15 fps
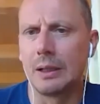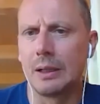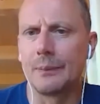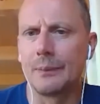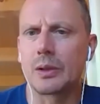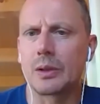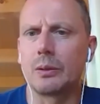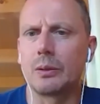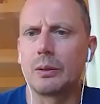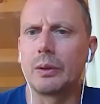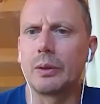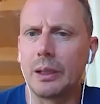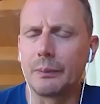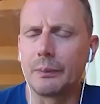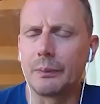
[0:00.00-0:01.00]
So
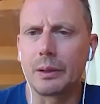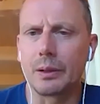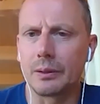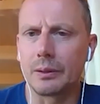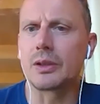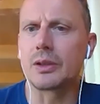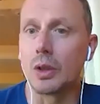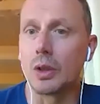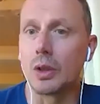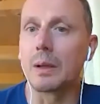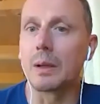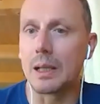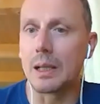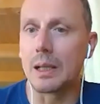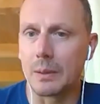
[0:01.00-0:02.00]
we uh, there's no
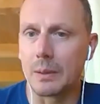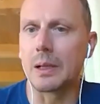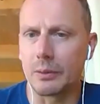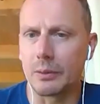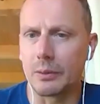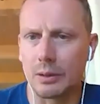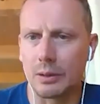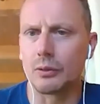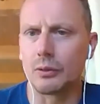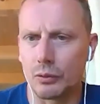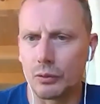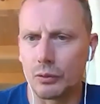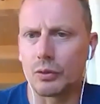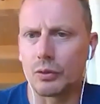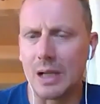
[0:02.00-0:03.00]
blame about
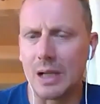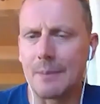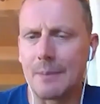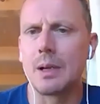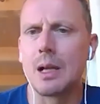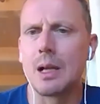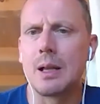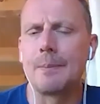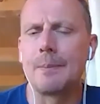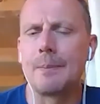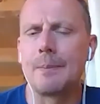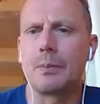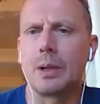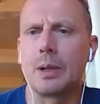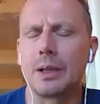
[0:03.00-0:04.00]
to them,
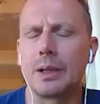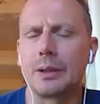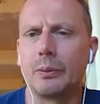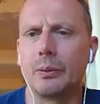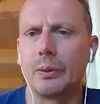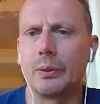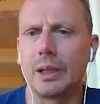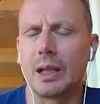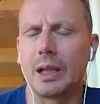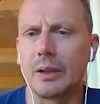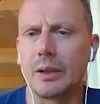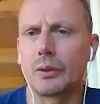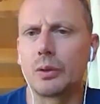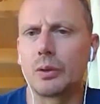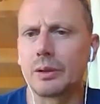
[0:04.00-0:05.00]
but we
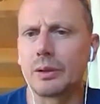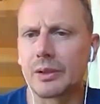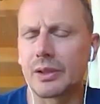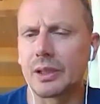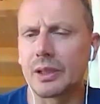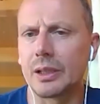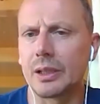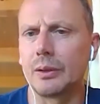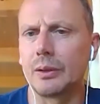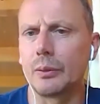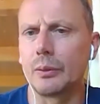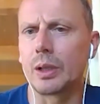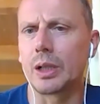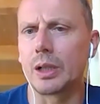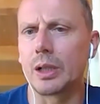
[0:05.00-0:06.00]
have to understand
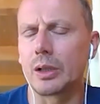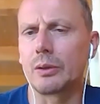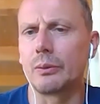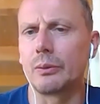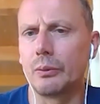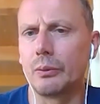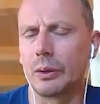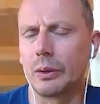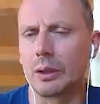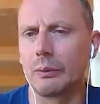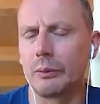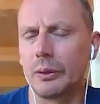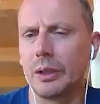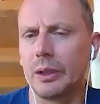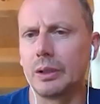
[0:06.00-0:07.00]
where
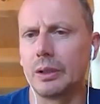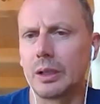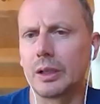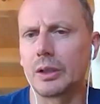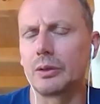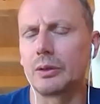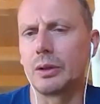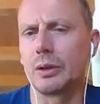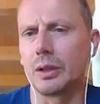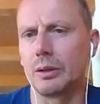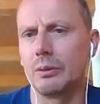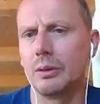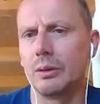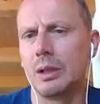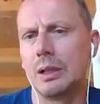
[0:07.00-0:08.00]
we like to go
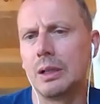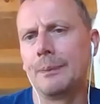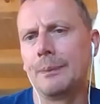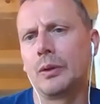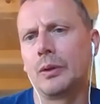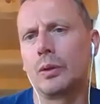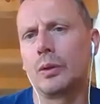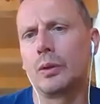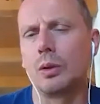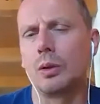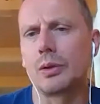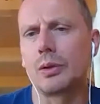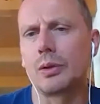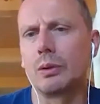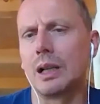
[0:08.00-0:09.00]
to
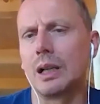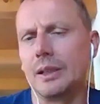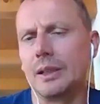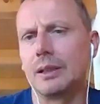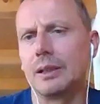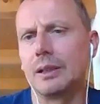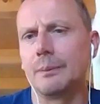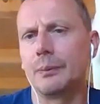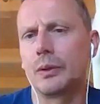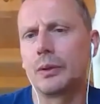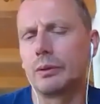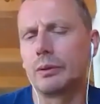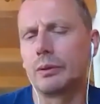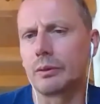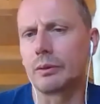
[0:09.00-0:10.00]
also guide them to
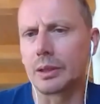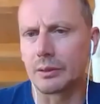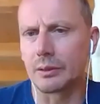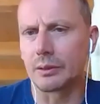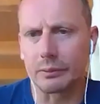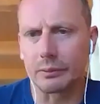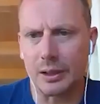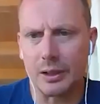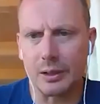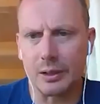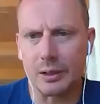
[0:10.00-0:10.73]
the right direction.